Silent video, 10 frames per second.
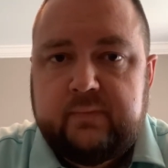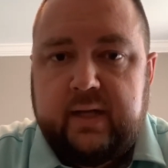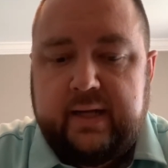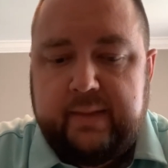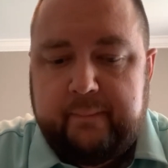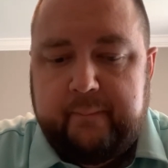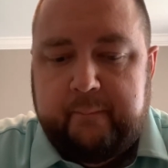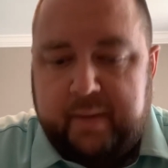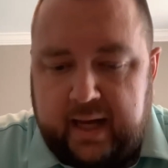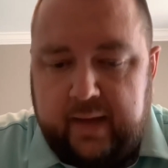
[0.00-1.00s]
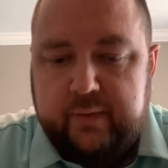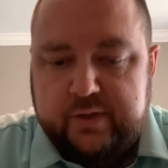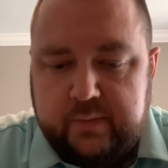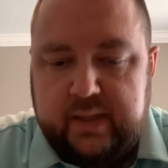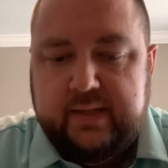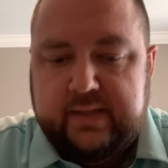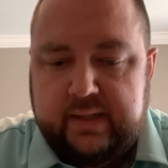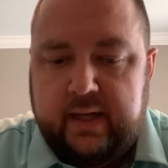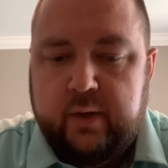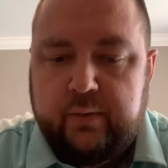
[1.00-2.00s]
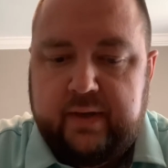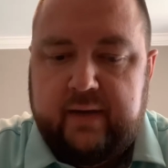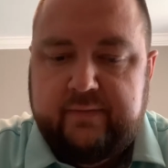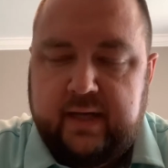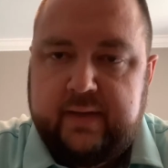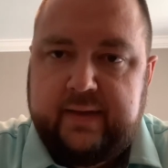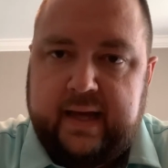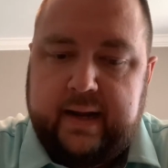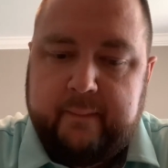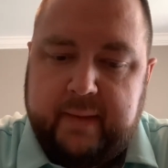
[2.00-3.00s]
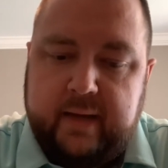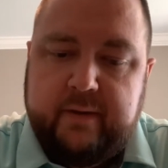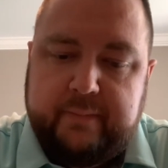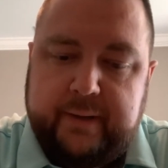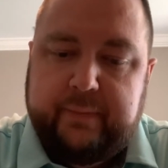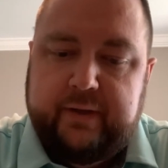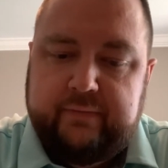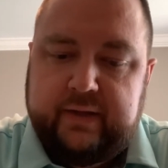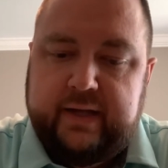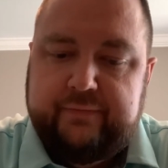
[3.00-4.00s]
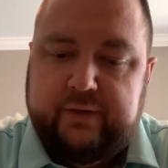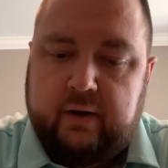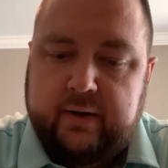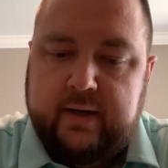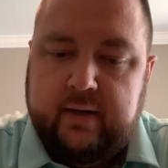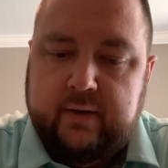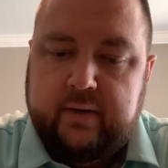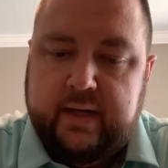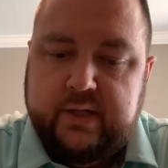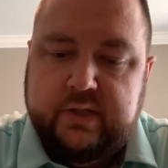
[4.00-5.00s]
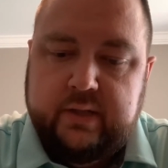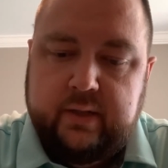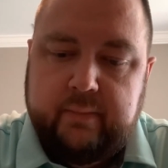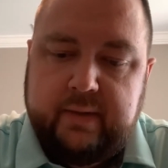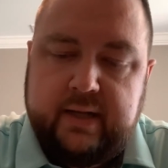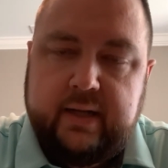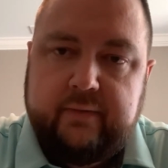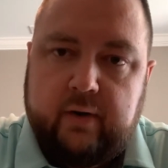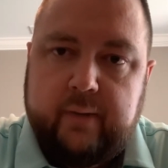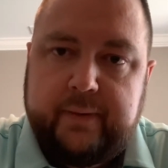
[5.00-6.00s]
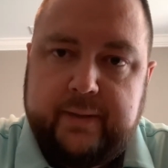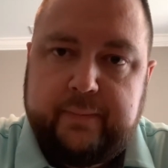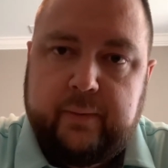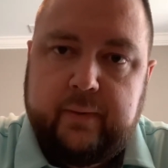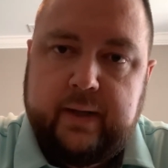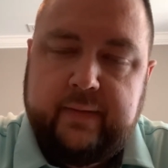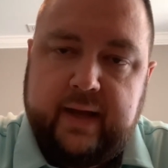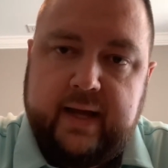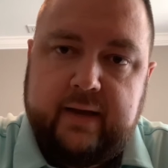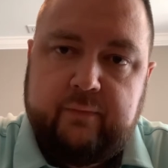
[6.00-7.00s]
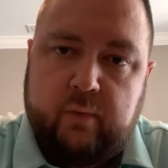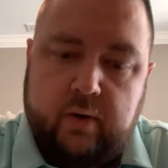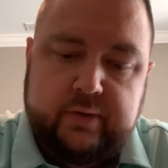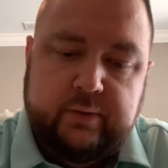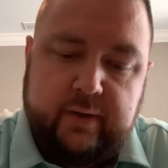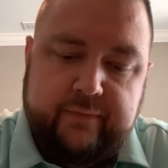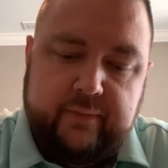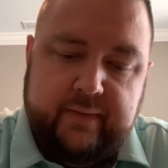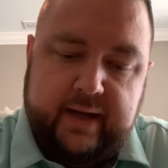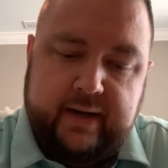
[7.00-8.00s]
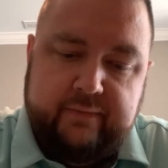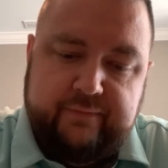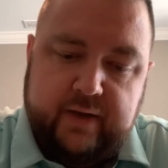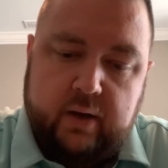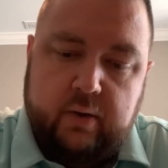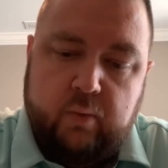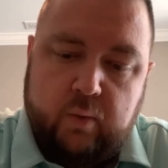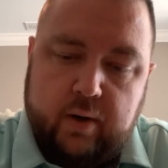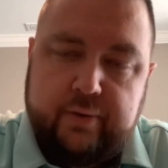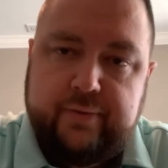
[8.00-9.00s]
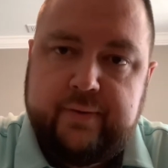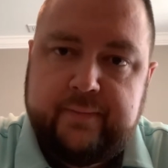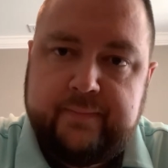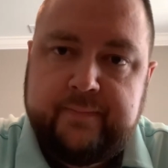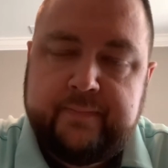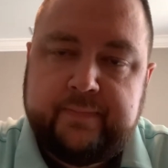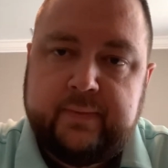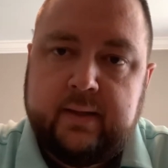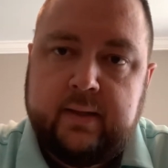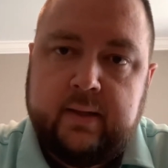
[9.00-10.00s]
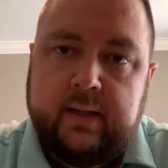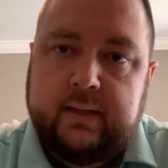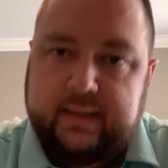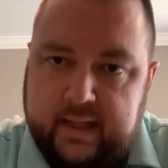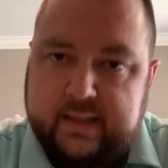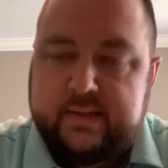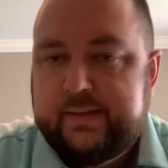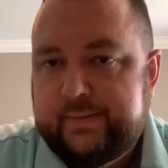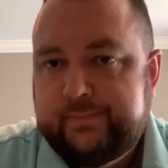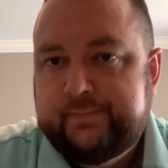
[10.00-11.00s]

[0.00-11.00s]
And it bothers me to know that I've done that, and maybe people have left our congregation, a meeting of our people, and they have walked away from that and felt worth less.